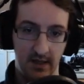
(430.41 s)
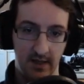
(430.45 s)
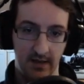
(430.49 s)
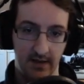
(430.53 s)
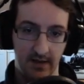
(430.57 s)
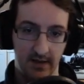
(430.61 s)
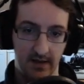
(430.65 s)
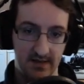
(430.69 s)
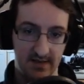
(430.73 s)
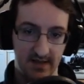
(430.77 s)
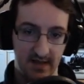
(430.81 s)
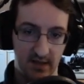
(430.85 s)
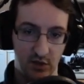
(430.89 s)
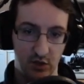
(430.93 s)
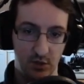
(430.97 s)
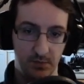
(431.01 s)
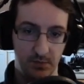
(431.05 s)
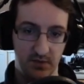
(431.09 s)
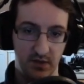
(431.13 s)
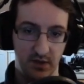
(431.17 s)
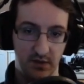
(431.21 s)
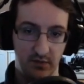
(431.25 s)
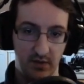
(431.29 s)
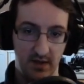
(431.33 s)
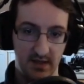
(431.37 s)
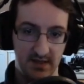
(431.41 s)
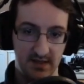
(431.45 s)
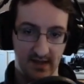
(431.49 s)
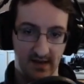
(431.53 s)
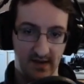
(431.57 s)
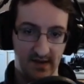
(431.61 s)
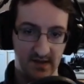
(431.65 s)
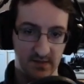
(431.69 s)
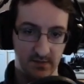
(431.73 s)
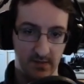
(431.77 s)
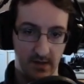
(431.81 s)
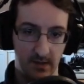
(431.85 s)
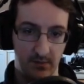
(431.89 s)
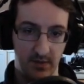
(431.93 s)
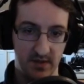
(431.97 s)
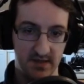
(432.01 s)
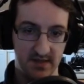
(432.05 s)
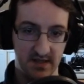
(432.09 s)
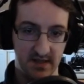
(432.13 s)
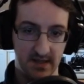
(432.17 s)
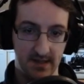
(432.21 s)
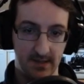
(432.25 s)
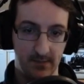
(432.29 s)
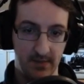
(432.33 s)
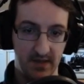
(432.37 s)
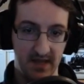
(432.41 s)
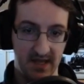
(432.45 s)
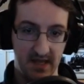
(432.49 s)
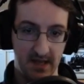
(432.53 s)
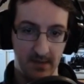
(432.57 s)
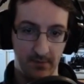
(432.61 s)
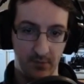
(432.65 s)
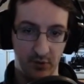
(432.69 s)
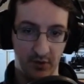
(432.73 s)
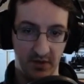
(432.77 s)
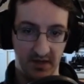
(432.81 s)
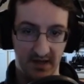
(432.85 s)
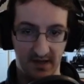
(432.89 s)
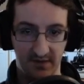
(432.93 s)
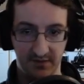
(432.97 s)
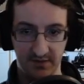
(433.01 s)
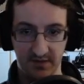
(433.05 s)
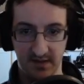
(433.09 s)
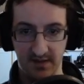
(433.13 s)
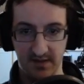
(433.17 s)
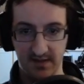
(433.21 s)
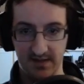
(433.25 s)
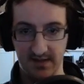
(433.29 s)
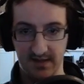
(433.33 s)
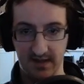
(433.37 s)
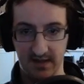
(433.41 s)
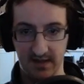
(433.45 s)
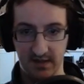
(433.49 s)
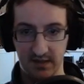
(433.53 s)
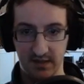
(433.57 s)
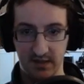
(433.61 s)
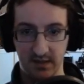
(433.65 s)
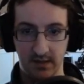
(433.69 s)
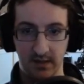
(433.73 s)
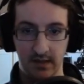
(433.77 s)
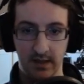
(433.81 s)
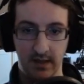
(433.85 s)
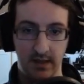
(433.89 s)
Can attack up to 3 times by pressing the PA button after the slash.